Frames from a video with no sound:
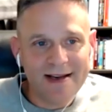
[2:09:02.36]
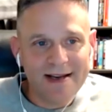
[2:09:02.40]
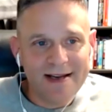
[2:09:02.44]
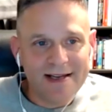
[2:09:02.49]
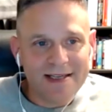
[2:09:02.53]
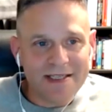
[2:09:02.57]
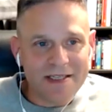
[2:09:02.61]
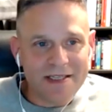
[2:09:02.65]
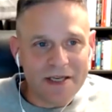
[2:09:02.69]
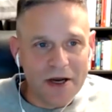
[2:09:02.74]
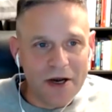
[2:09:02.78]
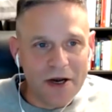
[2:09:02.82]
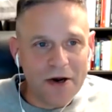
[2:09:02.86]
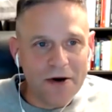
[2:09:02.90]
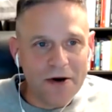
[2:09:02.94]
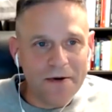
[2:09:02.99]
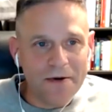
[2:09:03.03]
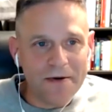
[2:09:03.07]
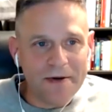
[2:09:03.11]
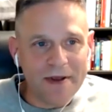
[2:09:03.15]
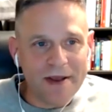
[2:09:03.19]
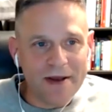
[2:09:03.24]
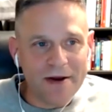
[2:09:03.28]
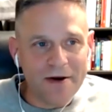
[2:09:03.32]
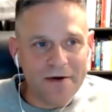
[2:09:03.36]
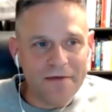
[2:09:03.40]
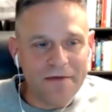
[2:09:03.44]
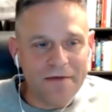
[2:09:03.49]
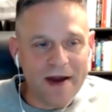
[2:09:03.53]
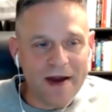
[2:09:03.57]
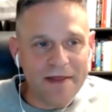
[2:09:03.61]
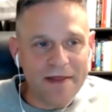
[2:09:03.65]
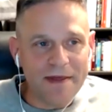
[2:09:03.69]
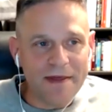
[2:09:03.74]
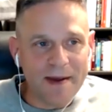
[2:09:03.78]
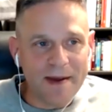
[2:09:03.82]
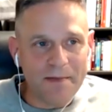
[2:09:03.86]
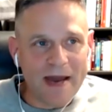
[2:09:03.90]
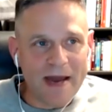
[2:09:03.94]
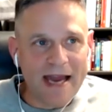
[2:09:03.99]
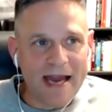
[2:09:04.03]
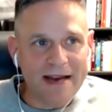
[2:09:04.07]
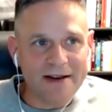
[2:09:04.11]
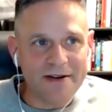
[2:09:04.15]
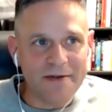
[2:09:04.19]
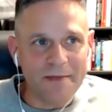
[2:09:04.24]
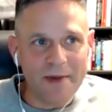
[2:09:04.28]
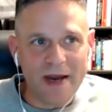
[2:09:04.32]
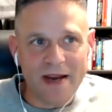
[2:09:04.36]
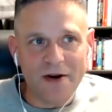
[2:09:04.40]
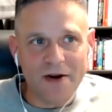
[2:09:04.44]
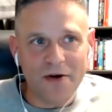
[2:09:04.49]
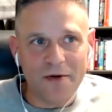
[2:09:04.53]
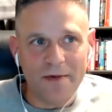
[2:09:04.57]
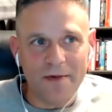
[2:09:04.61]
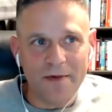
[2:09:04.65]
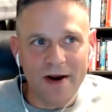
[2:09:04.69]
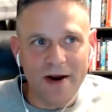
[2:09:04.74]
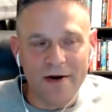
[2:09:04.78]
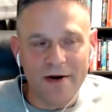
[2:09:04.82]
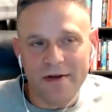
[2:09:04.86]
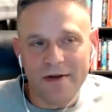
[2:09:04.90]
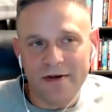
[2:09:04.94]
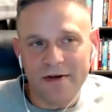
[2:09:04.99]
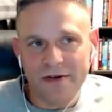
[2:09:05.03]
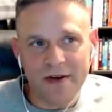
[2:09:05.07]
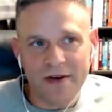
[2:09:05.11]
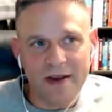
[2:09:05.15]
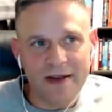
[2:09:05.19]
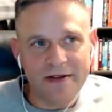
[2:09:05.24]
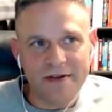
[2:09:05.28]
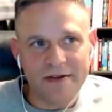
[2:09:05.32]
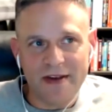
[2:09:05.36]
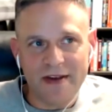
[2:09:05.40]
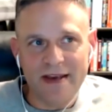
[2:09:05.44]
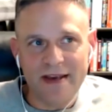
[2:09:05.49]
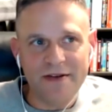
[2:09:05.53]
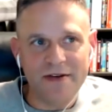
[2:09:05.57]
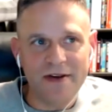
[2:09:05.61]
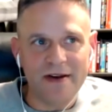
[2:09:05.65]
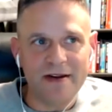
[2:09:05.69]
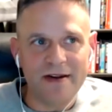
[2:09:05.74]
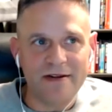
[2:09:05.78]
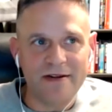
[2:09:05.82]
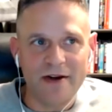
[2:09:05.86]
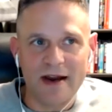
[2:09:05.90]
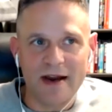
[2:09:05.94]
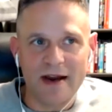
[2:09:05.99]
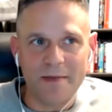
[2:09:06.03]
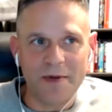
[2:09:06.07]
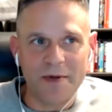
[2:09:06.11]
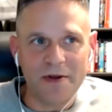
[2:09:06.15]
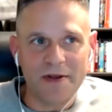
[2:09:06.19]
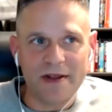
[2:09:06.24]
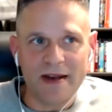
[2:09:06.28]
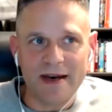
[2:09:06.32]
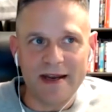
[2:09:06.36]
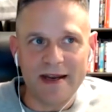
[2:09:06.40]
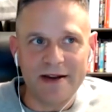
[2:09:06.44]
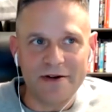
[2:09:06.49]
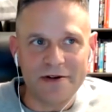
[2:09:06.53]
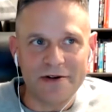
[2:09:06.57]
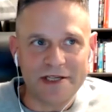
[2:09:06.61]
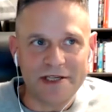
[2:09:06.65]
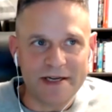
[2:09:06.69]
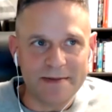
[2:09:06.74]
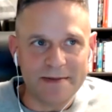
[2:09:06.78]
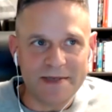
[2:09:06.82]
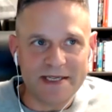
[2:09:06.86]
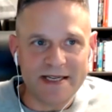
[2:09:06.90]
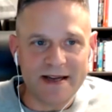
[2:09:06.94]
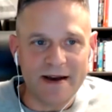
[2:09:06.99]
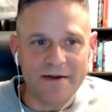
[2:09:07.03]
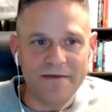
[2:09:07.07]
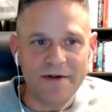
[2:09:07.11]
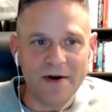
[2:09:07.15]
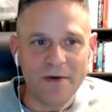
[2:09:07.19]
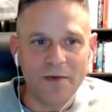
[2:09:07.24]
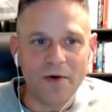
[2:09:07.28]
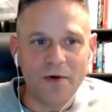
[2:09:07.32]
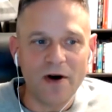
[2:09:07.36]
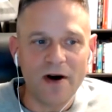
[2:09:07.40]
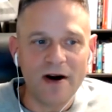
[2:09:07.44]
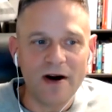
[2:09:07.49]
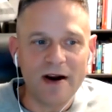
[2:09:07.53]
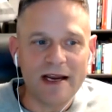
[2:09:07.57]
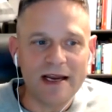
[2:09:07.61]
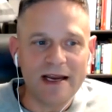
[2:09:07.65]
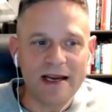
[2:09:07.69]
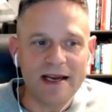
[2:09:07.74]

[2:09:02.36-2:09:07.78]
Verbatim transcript: So, you know, if I think back to my career, there's it's easy to talk about the leadership stuff at work.